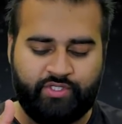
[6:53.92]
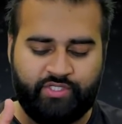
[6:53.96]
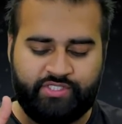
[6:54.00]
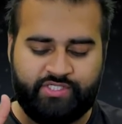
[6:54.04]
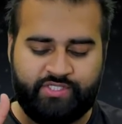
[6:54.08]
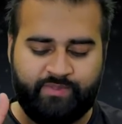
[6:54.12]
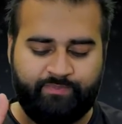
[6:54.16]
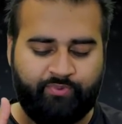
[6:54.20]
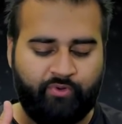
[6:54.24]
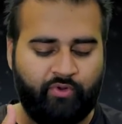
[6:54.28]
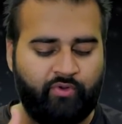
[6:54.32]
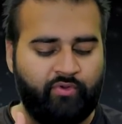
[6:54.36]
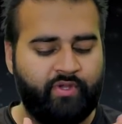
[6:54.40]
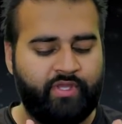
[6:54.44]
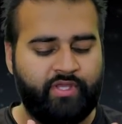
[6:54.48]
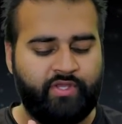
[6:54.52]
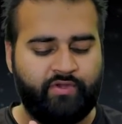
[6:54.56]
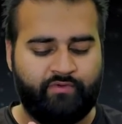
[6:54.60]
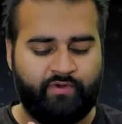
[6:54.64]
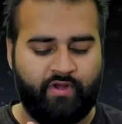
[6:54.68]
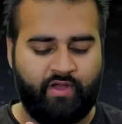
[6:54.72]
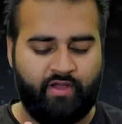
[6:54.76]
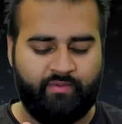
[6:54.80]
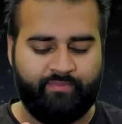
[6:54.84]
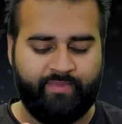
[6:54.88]
deploy
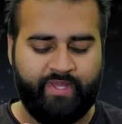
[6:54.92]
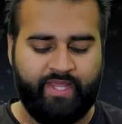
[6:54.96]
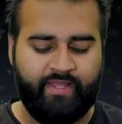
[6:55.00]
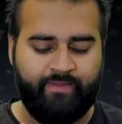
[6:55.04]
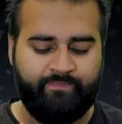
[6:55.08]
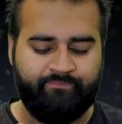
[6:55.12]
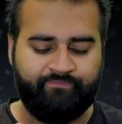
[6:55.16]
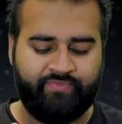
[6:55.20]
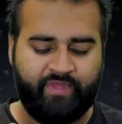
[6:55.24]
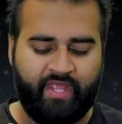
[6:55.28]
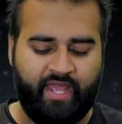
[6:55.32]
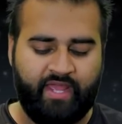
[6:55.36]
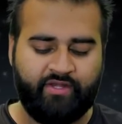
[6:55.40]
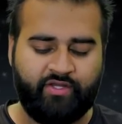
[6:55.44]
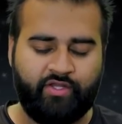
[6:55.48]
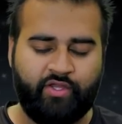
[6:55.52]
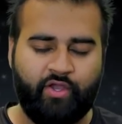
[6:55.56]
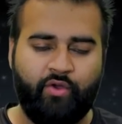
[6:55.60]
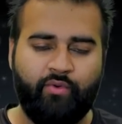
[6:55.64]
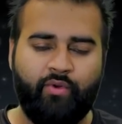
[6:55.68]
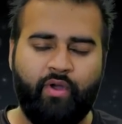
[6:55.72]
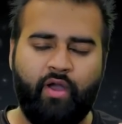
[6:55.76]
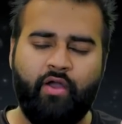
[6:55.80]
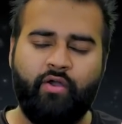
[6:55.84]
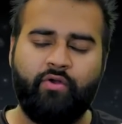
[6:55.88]
your army and
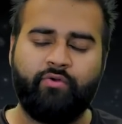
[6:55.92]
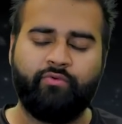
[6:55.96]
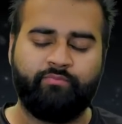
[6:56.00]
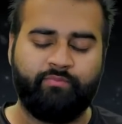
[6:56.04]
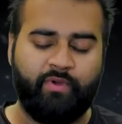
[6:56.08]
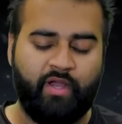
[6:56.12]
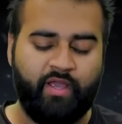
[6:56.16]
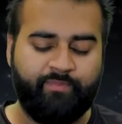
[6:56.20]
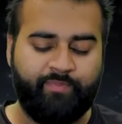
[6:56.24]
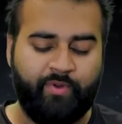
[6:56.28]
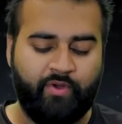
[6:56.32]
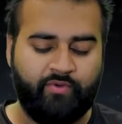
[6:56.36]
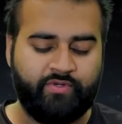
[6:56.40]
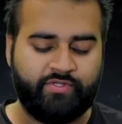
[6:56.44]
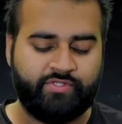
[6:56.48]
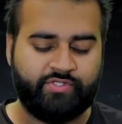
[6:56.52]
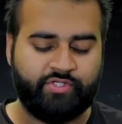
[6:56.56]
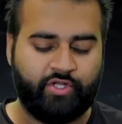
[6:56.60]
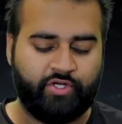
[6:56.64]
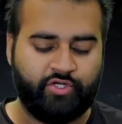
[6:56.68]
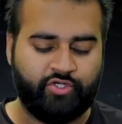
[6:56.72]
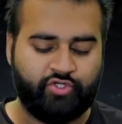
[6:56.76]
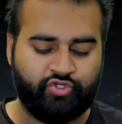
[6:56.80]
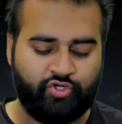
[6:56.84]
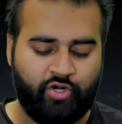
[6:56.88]
go, oh, my opponent's
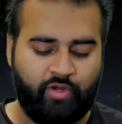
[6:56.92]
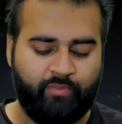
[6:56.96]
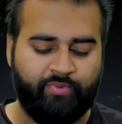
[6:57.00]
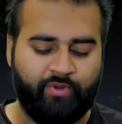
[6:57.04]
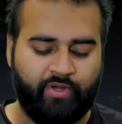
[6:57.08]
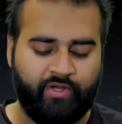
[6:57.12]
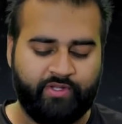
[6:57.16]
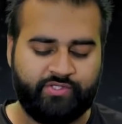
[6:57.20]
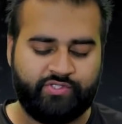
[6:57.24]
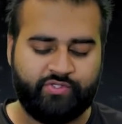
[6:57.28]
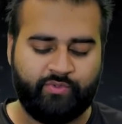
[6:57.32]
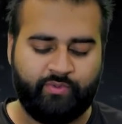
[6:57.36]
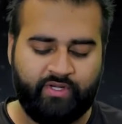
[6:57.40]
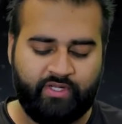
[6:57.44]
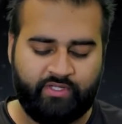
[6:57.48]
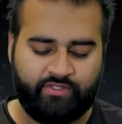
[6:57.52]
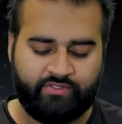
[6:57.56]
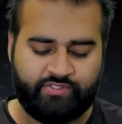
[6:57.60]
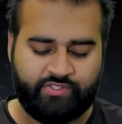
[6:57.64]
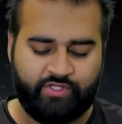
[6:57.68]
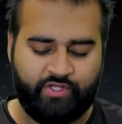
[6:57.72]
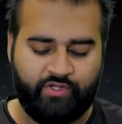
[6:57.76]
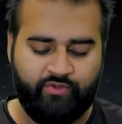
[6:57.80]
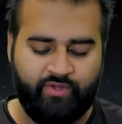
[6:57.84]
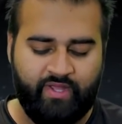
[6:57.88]
got a drop pod. So what I'll
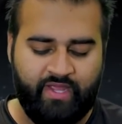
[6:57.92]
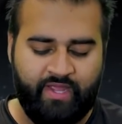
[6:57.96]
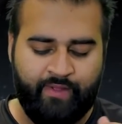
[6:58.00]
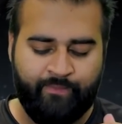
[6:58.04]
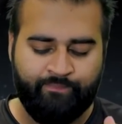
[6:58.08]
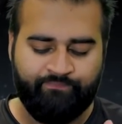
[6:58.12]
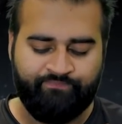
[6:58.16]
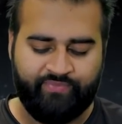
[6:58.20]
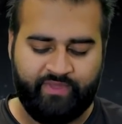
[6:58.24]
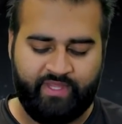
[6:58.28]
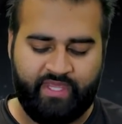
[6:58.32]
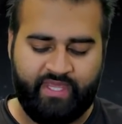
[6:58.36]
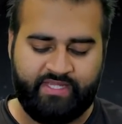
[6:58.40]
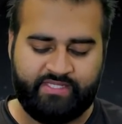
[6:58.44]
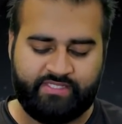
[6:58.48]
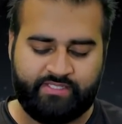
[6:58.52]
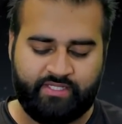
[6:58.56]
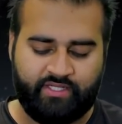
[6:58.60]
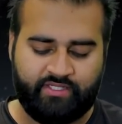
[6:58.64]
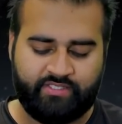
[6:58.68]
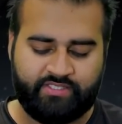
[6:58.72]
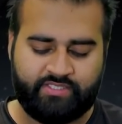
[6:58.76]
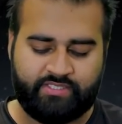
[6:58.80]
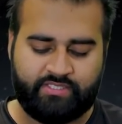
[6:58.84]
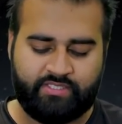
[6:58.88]
do is
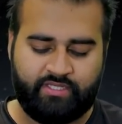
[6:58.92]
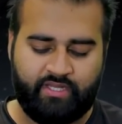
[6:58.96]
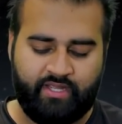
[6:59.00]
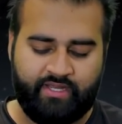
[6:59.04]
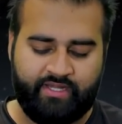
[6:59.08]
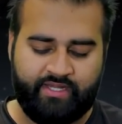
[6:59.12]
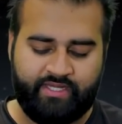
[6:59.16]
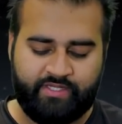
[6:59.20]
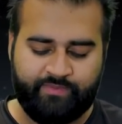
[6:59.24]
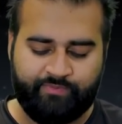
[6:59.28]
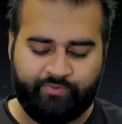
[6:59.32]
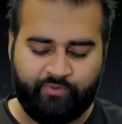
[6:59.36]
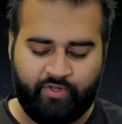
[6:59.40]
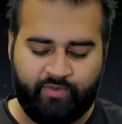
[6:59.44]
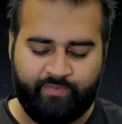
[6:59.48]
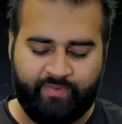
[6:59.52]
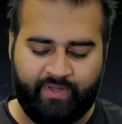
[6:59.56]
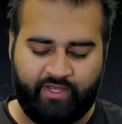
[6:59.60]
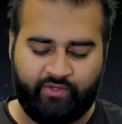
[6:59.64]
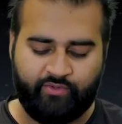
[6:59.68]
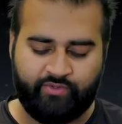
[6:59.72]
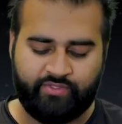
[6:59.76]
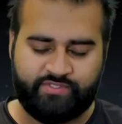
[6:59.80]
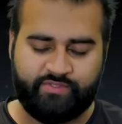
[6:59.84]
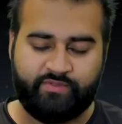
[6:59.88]
I'll slightly deploy
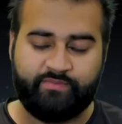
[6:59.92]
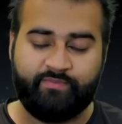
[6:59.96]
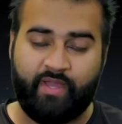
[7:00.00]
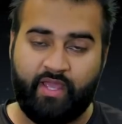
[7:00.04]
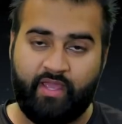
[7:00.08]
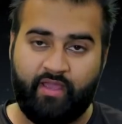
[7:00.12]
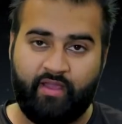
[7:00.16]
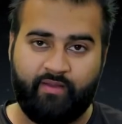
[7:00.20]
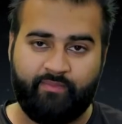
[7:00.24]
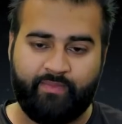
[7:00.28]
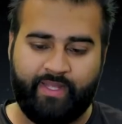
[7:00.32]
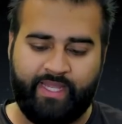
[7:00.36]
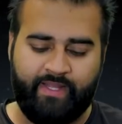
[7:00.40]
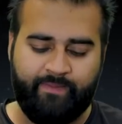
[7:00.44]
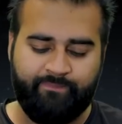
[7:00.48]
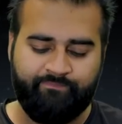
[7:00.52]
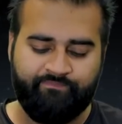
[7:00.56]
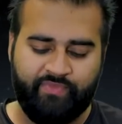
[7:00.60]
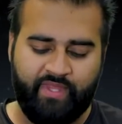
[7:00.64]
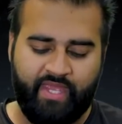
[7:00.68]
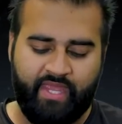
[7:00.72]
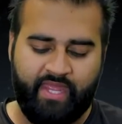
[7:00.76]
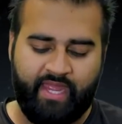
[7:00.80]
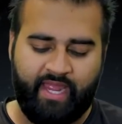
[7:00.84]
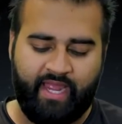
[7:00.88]
backwards with my army,
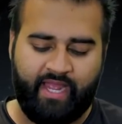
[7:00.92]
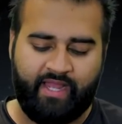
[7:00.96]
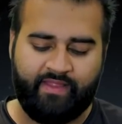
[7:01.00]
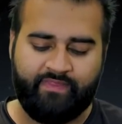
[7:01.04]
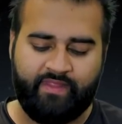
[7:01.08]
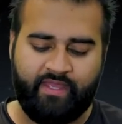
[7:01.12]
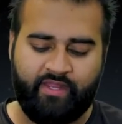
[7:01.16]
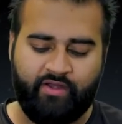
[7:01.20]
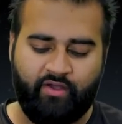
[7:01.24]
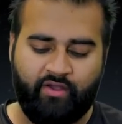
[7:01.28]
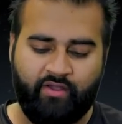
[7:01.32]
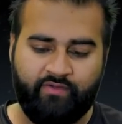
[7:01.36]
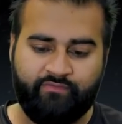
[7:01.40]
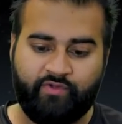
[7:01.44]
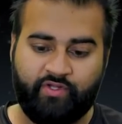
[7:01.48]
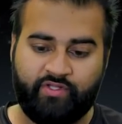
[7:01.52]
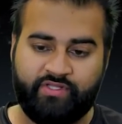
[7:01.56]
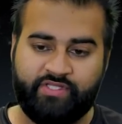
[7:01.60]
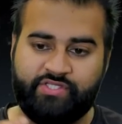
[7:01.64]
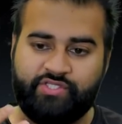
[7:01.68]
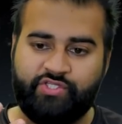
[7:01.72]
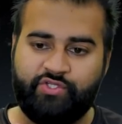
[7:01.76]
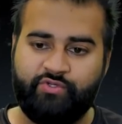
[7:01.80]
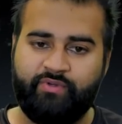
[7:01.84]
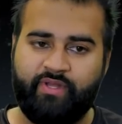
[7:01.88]
and then I've got
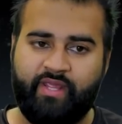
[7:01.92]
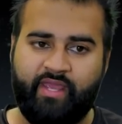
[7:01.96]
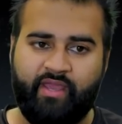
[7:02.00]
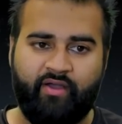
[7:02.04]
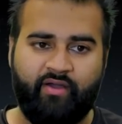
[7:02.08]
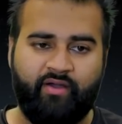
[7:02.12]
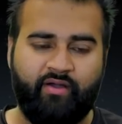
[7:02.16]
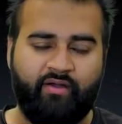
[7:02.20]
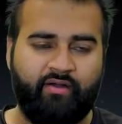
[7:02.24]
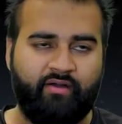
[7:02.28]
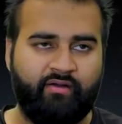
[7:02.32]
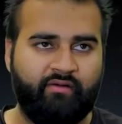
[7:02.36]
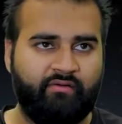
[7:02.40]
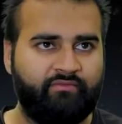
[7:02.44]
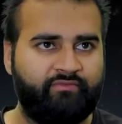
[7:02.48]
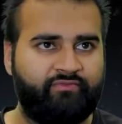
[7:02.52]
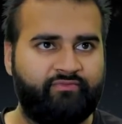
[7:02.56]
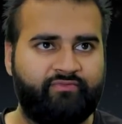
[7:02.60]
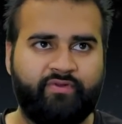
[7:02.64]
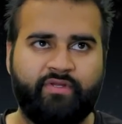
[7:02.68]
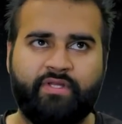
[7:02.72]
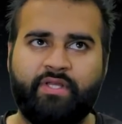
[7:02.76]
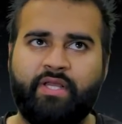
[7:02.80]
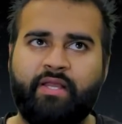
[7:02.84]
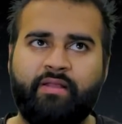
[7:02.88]
this unit
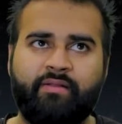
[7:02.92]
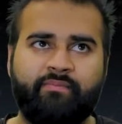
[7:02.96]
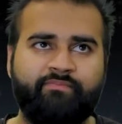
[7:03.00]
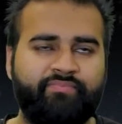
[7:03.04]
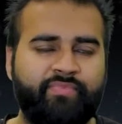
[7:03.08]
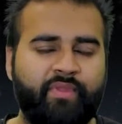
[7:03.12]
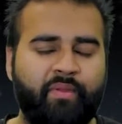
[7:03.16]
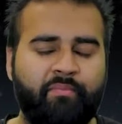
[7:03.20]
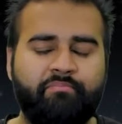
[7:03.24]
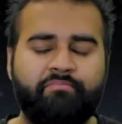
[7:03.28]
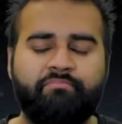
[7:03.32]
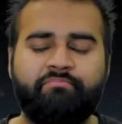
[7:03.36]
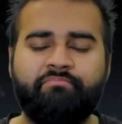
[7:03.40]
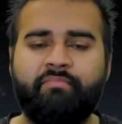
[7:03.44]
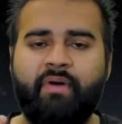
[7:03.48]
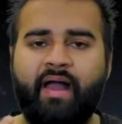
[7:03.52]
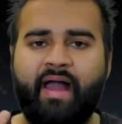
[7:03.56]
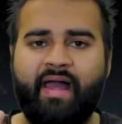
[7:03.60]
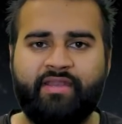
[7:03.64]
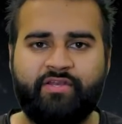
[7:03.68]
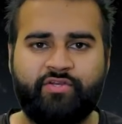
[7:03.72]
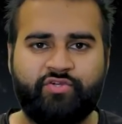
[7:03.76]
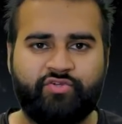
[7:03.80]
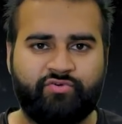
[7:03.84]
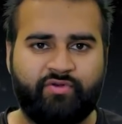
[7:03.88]
of
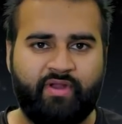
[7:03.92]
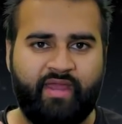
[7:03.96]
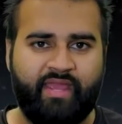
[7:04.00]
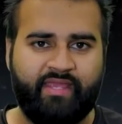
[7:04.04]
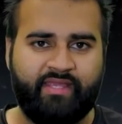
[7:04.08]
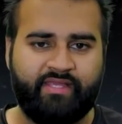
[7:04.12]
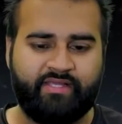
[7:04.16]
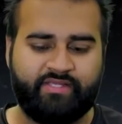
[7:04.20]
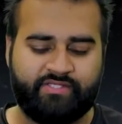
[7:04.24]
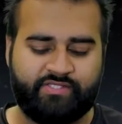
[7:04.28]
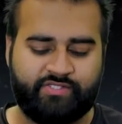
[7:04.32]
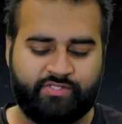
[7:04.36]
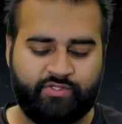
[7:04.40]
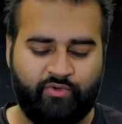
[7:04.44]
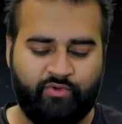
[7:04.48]
mandrakes